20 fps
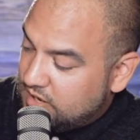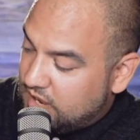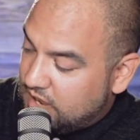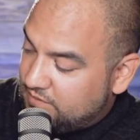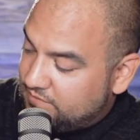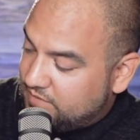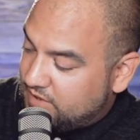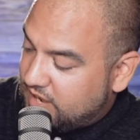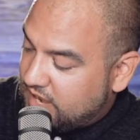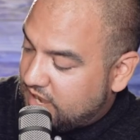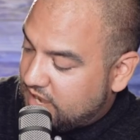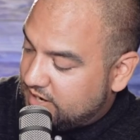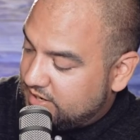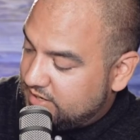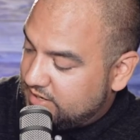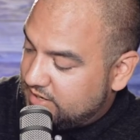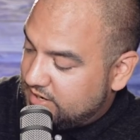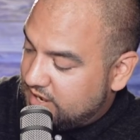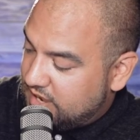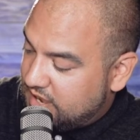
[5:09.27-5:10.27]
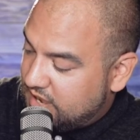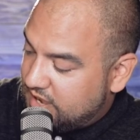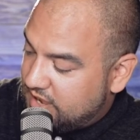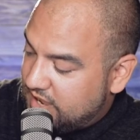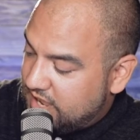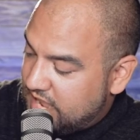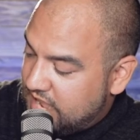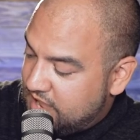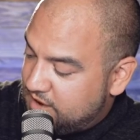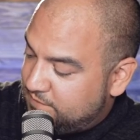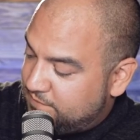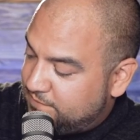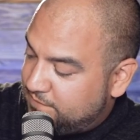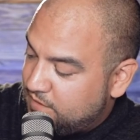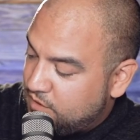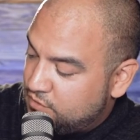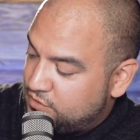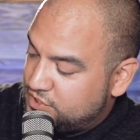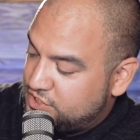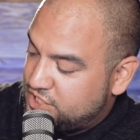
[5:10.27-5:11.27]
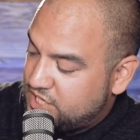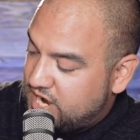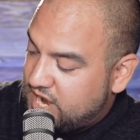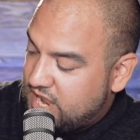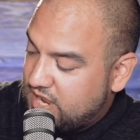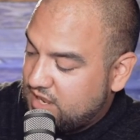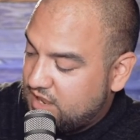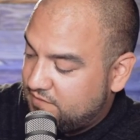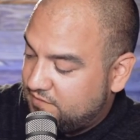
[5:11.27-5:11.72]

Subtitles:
I've got a headphone jack.